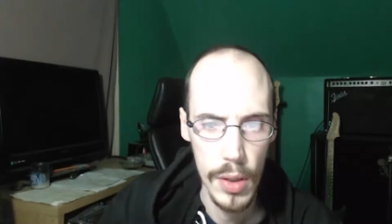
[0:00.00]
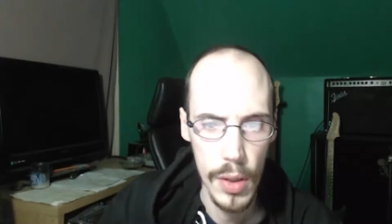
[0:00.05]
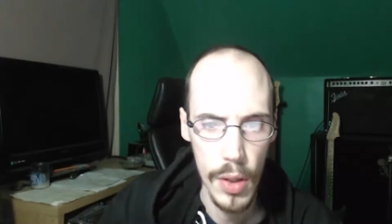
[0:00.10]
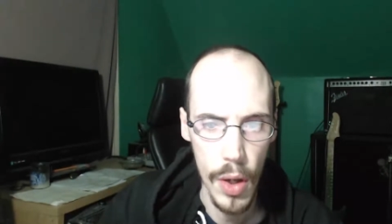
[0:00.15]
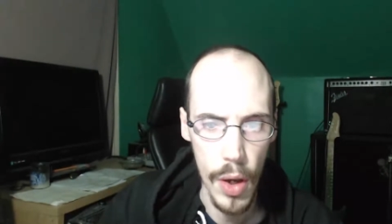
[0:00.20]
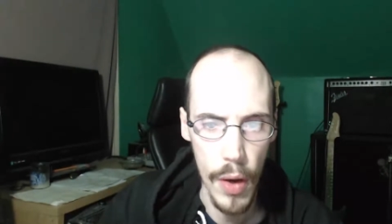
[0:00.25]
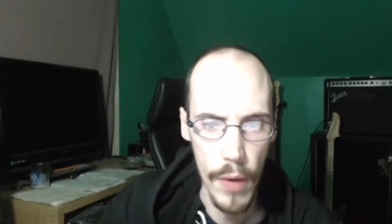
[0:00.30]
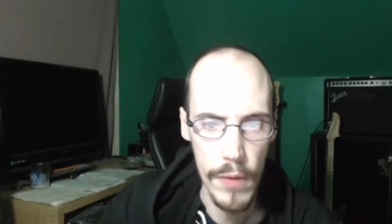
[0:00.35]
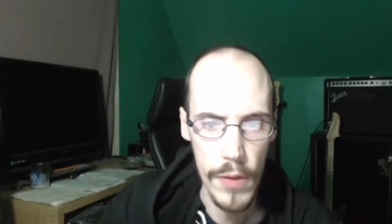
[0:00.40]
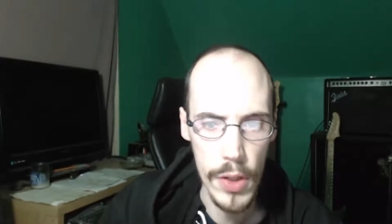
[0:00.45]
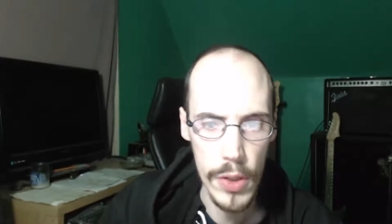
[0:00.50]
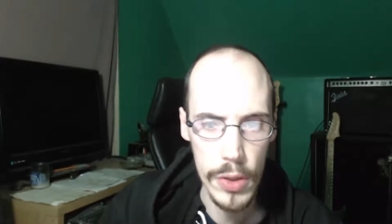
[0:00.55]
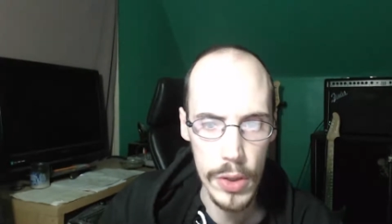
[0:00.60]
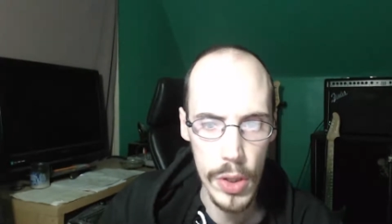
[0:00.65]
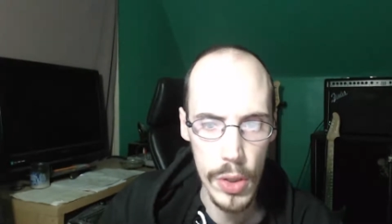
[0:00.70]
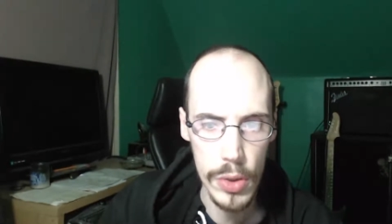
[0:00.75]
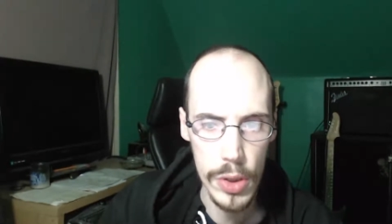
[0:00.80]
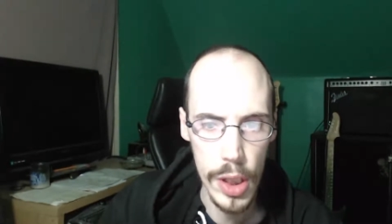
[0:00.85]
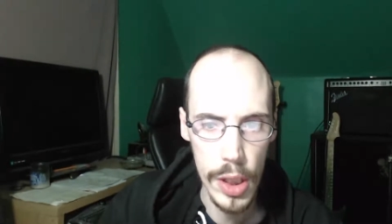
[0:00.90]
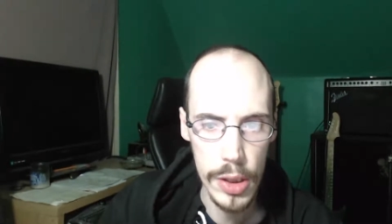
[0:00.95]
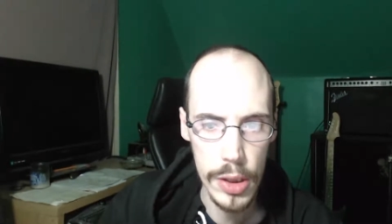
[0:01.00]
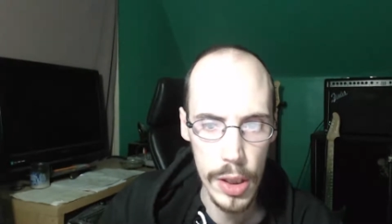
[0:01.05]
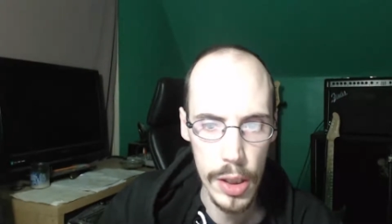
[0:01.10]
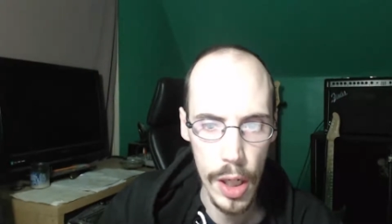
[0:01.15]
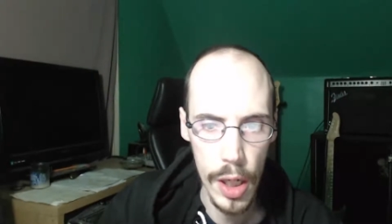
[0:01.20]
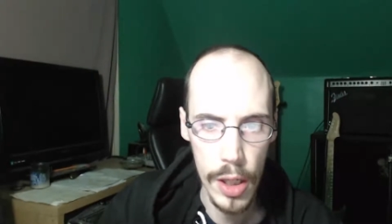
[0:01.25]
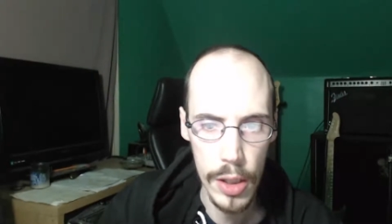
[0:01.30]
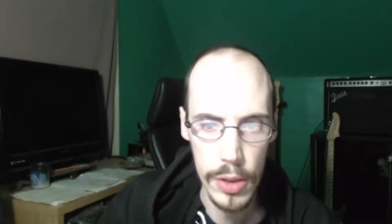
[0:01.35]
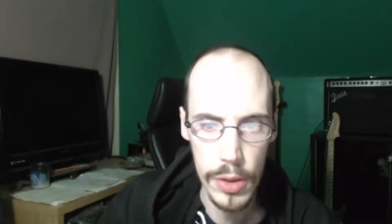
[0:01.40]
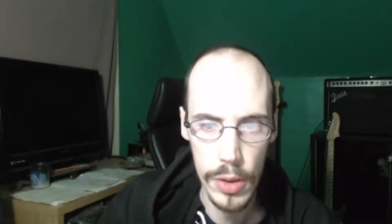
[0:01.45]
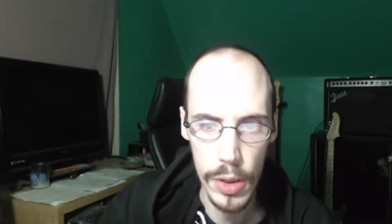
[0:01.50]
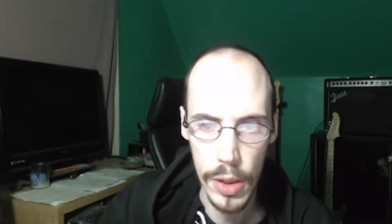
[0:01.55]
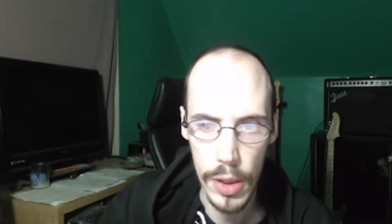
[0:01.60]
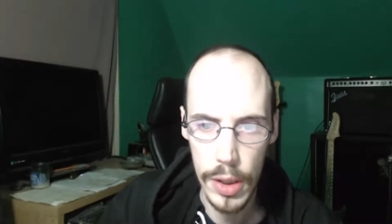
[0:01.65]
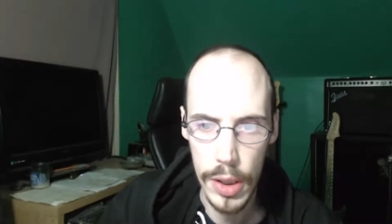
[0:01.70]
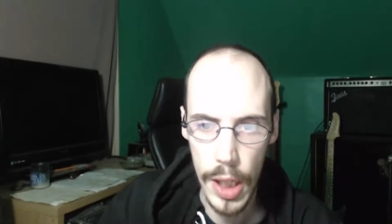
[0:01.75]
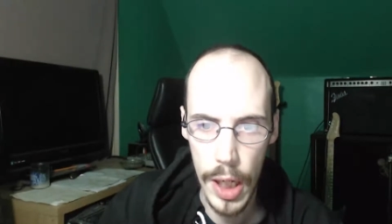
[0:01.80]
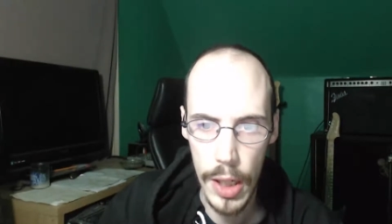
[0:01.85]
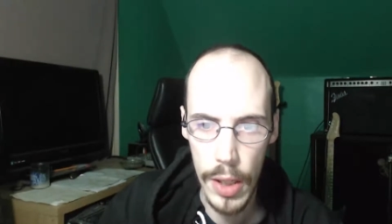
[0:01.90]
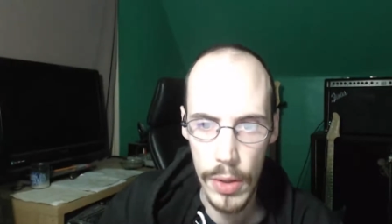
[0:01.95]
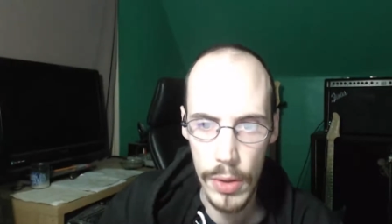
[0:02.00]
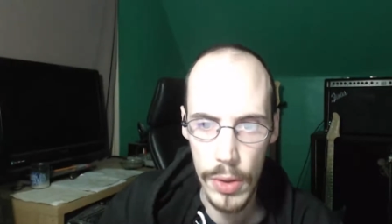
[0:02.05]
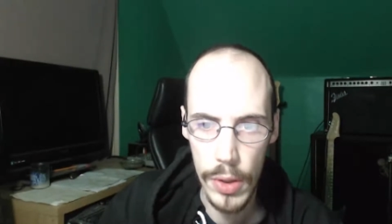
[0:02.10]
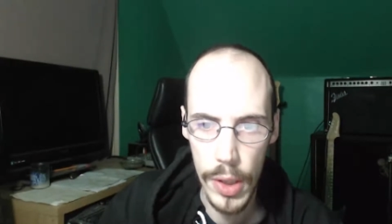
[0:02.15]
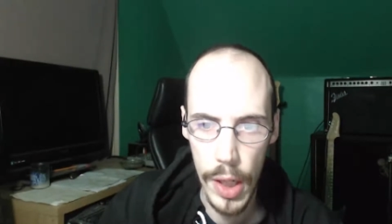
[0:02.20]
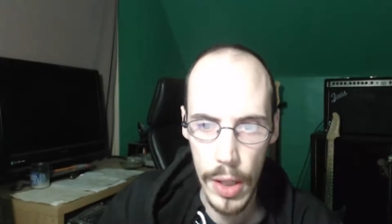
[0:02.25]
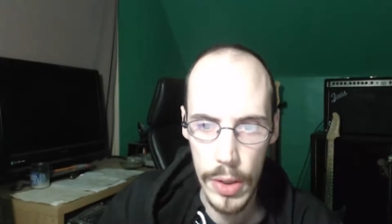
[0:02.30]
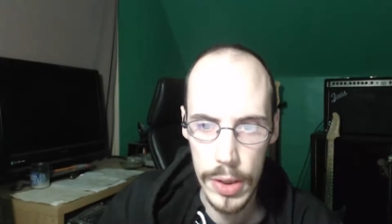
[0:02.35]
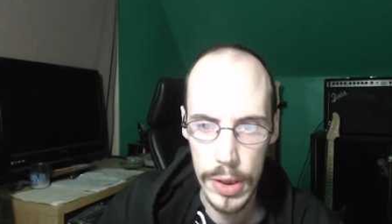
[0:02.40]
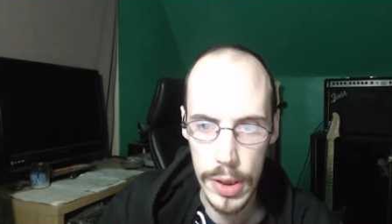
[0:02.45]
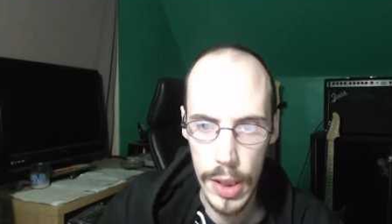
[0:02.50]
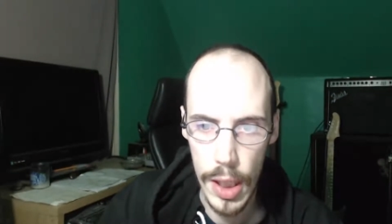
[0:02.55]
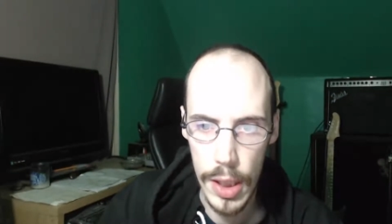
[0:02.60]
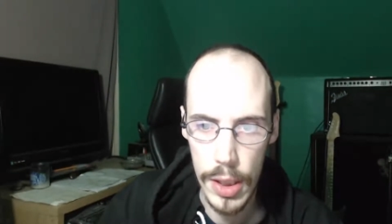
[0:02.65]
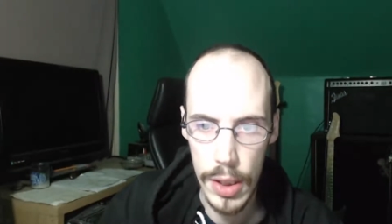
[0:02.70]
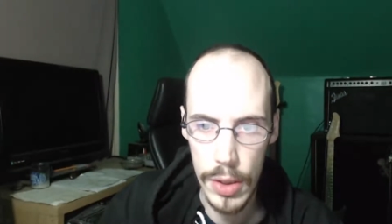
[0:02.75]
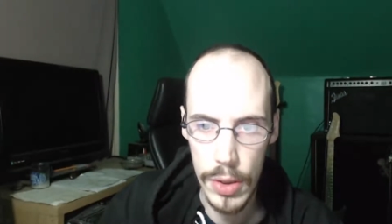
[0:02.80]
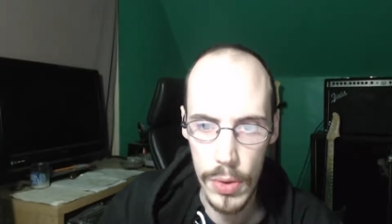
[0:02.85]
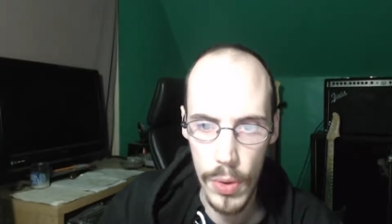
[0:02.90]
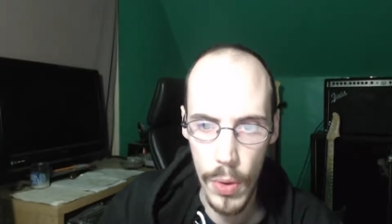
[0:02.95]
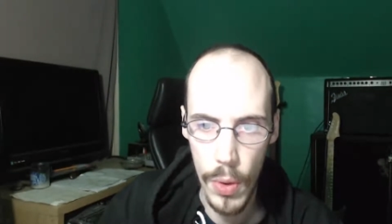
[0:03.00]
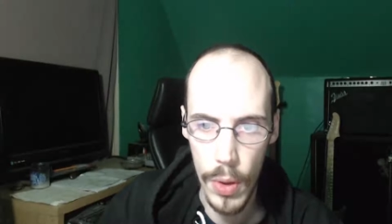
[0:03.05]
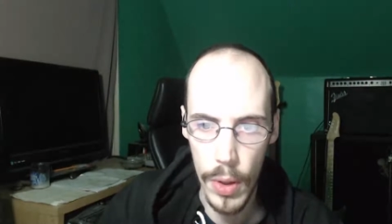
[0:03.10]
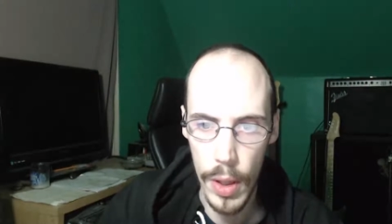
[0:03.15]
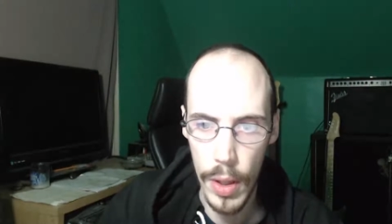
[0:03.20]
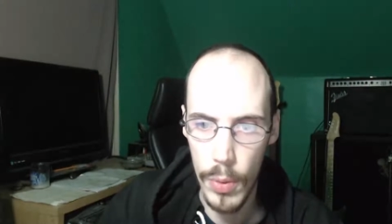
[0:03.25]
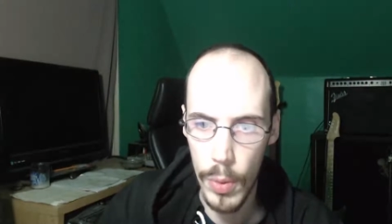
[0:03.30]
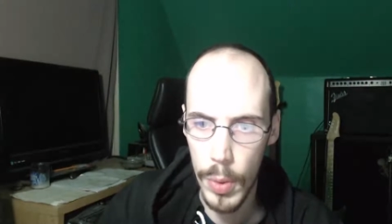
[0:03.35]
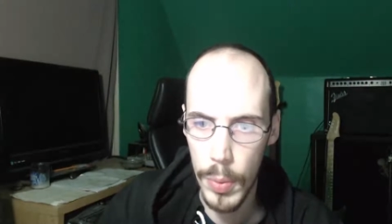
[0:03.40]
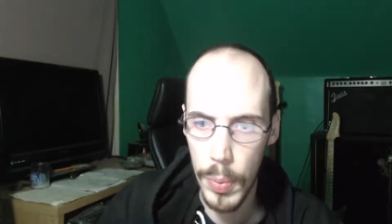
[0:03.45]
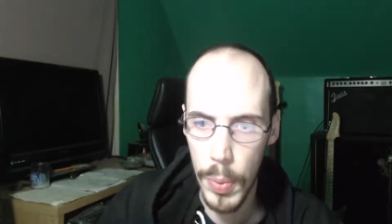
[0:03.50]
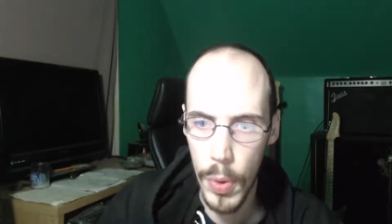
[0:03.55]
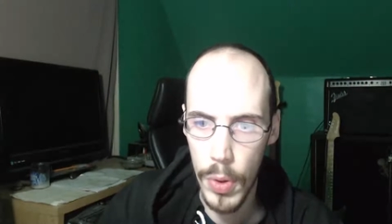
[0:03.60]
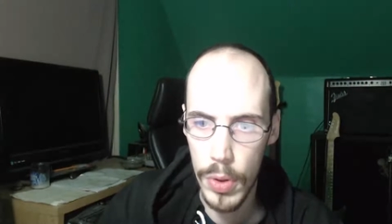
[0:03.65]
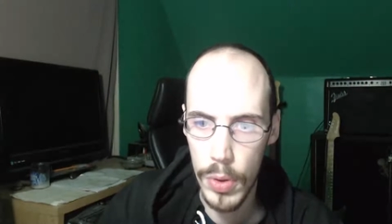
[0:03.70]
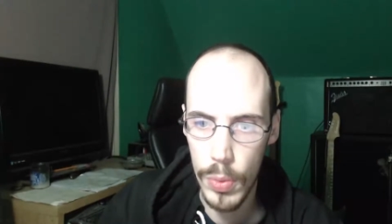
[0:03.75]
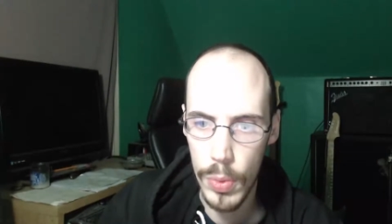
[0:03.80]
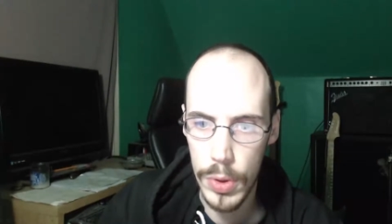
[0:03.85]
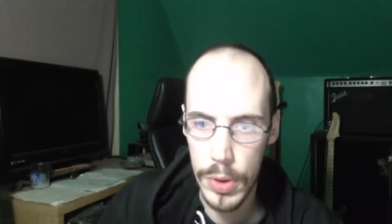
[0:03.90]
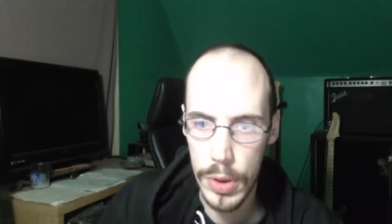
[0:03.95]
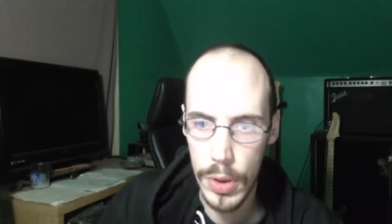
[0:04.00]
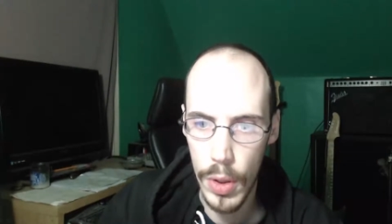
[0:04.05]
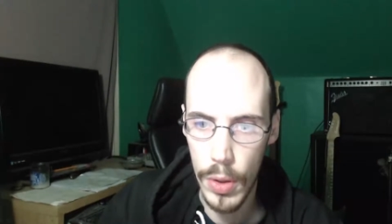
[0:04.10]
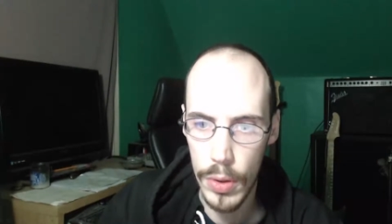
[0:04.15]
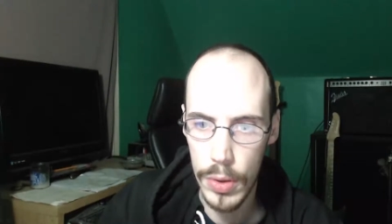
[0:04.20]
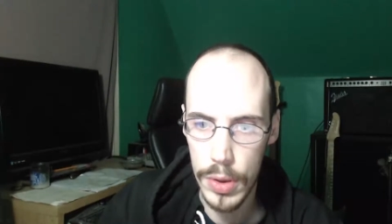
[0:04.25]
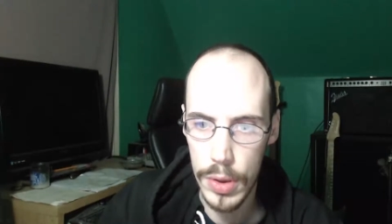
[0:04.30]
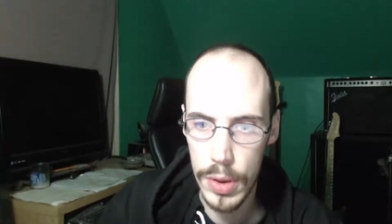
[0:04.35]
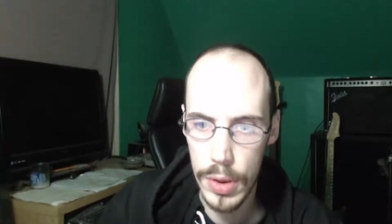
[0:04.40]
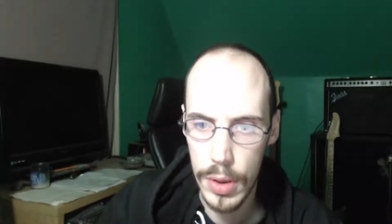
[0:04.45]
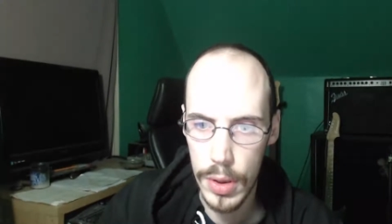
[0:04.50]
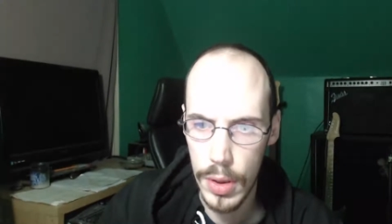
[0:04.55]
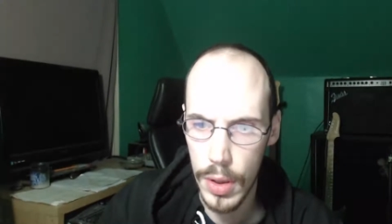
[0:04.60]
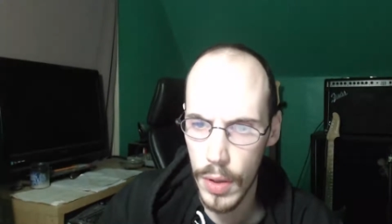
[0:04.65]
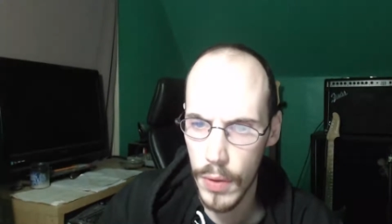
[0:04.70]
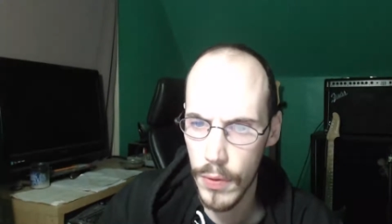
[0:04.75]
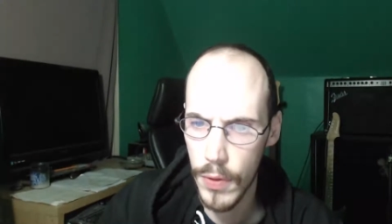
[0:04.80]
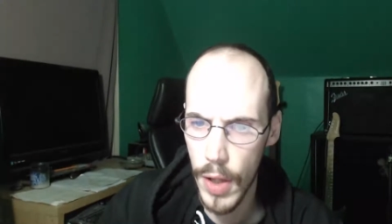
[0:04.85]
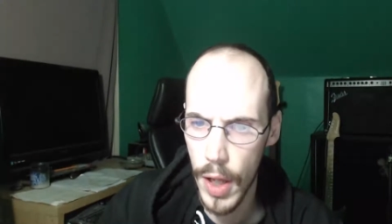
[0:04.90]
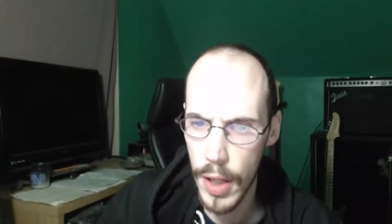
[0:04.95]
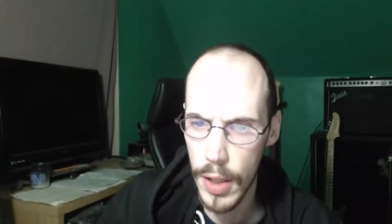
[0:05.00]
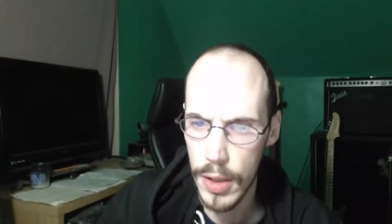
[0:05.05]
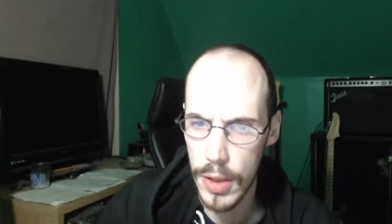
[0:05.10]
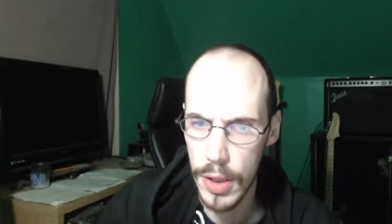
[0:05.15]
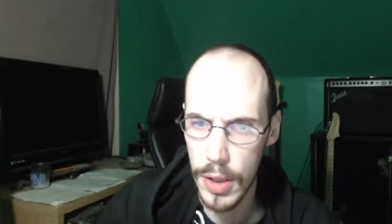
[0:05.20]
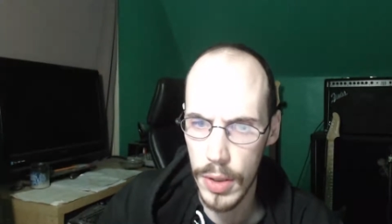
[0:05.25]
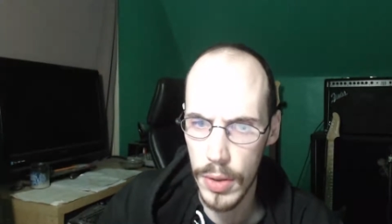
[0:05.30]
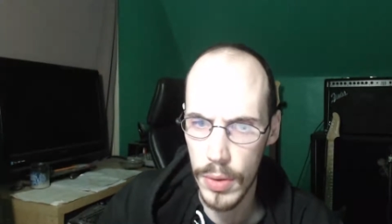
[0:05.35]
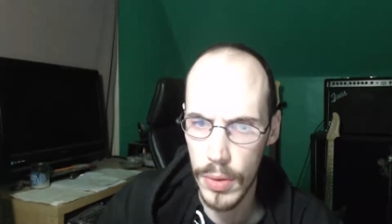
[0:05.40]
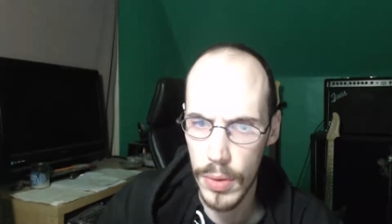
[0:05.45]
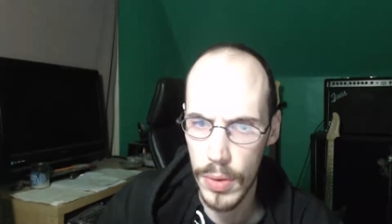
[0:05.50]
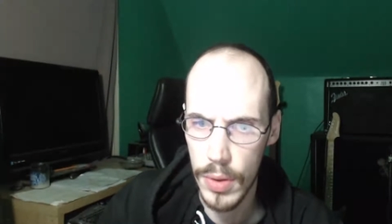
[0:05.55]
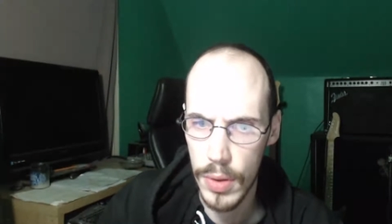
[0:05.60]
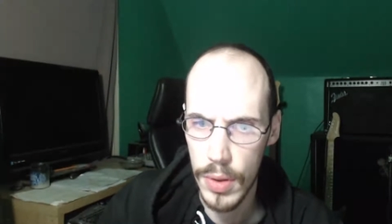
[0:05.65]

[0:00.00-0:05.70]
Of the Association Hunter, take a look outside the door and report the results of that to you.